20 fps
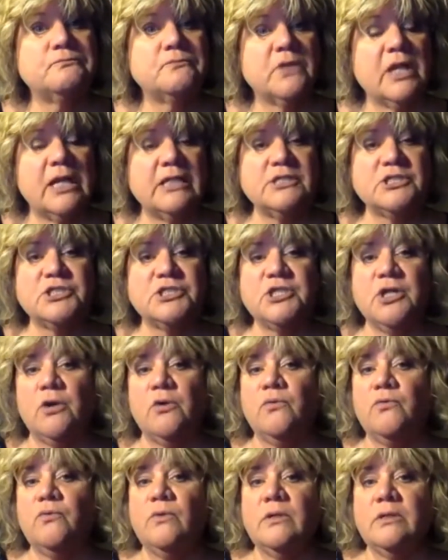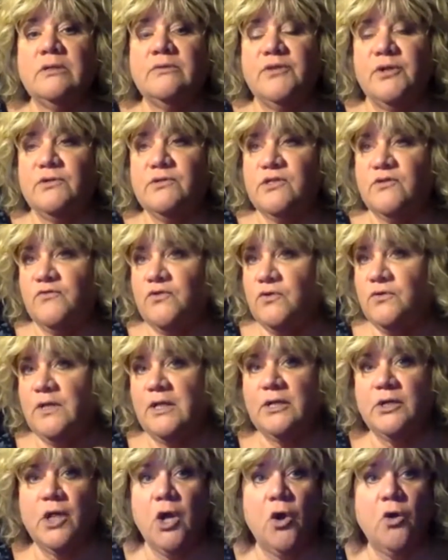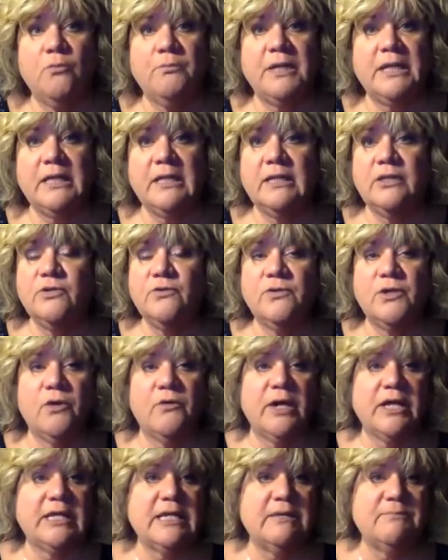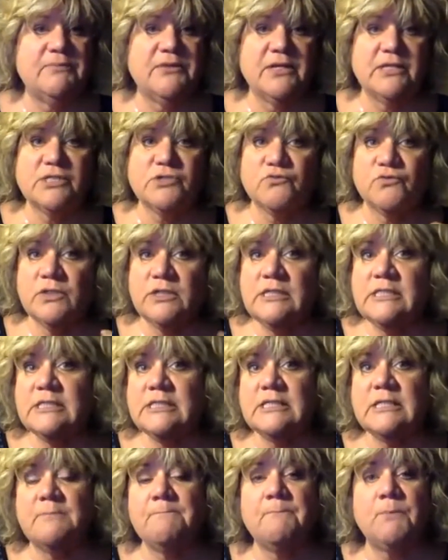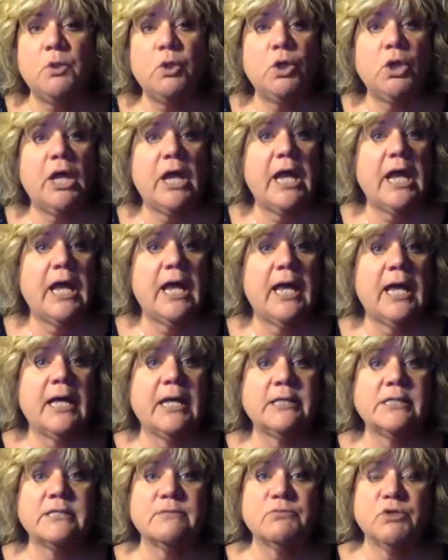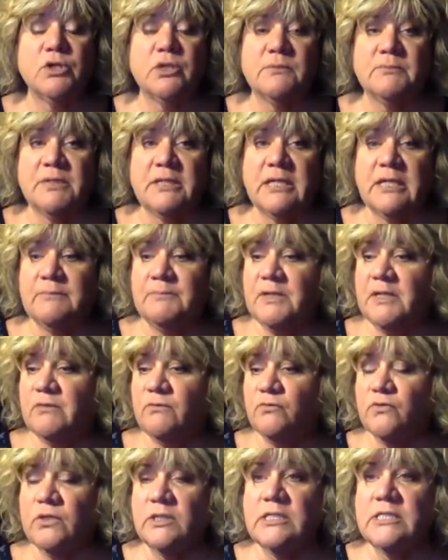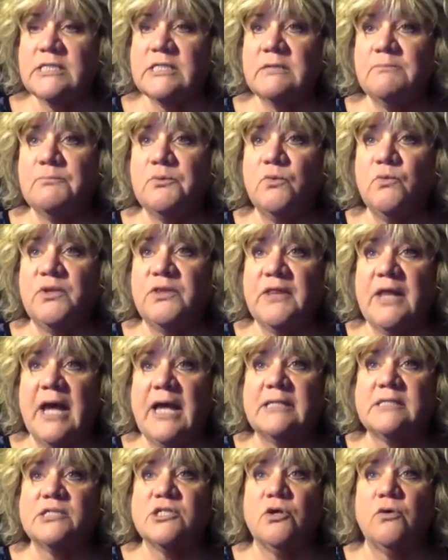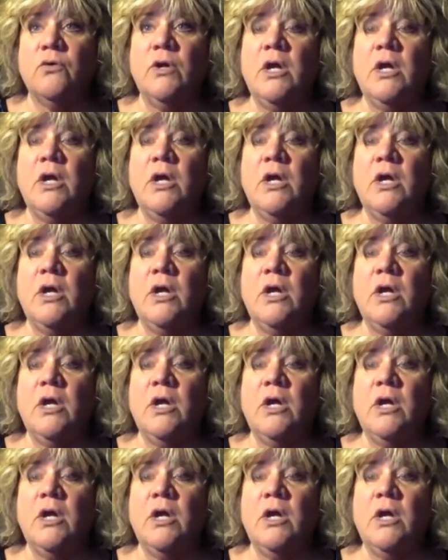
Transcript: And so those of you that know me, you know I keep things really simple, and I'm going to be keeping it really simple with that. So